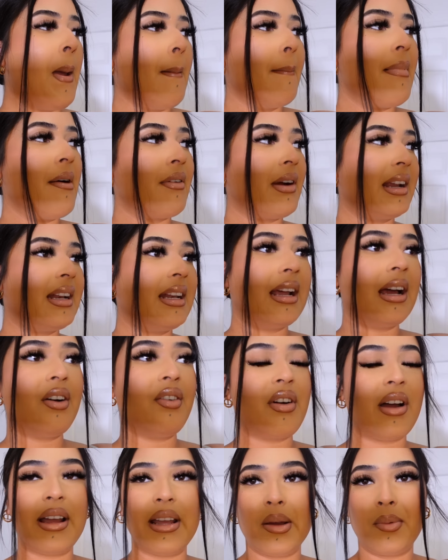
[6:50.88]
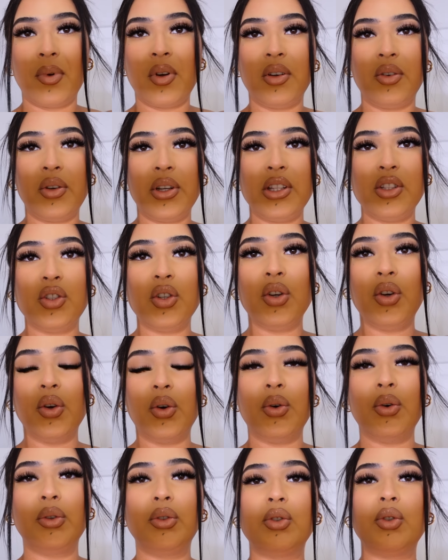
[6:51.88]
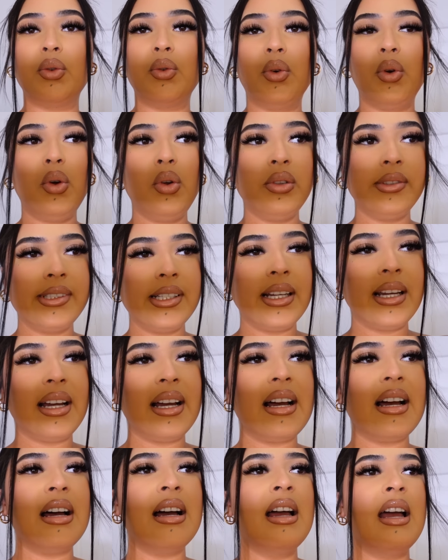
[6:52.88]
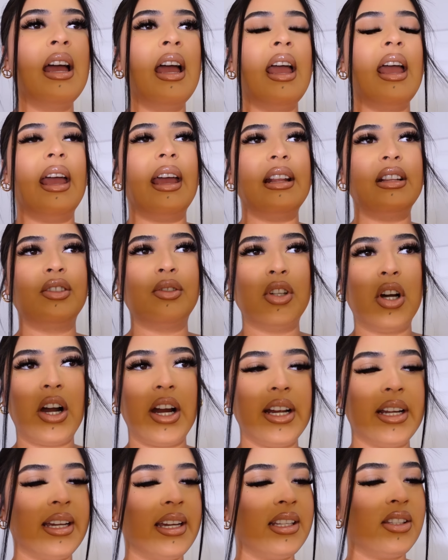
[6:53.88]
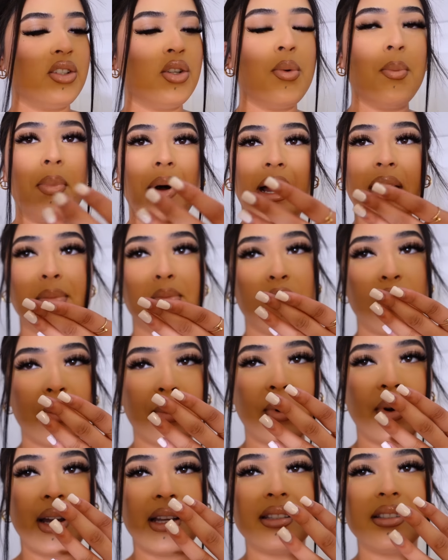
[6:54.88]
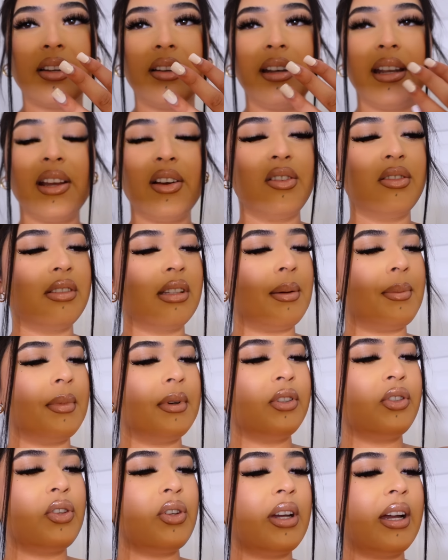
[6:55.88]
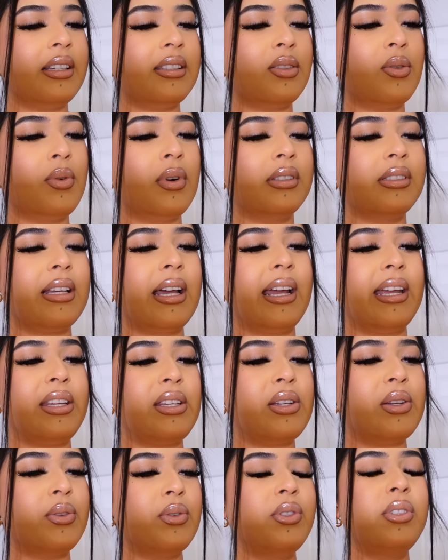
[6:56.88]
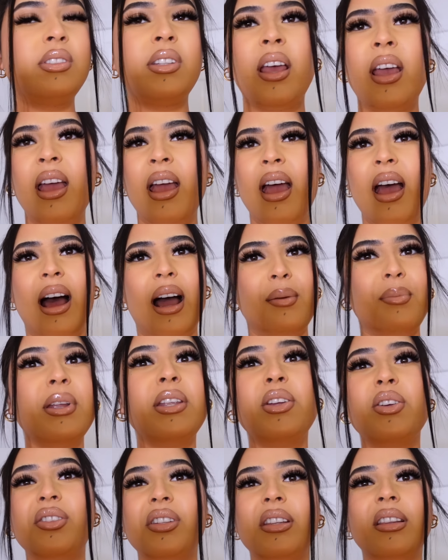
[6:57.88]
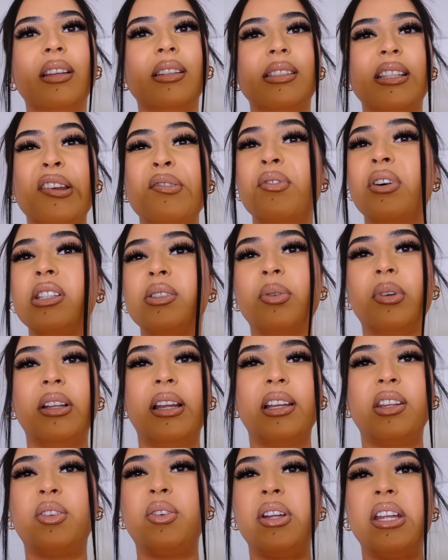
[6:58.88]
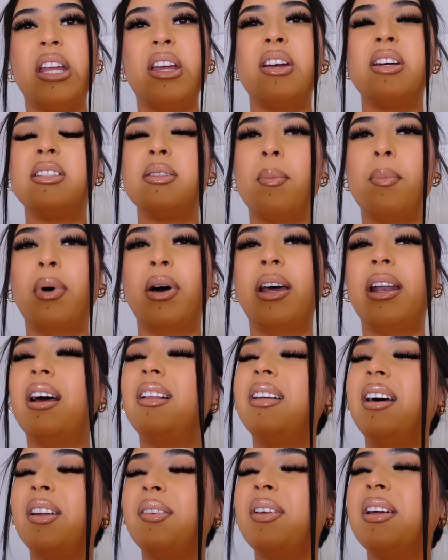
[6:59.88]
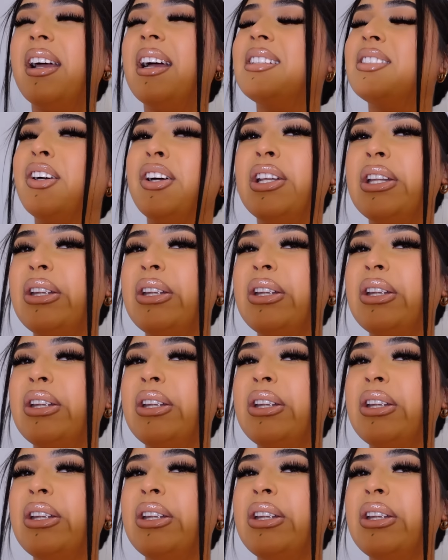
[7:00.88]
But right now I am going to go to Ulta and Target to buy more press-on nails. I'm gonna show you guys the ones I use. I've been using the same ones for like three years, but a lot of you guys are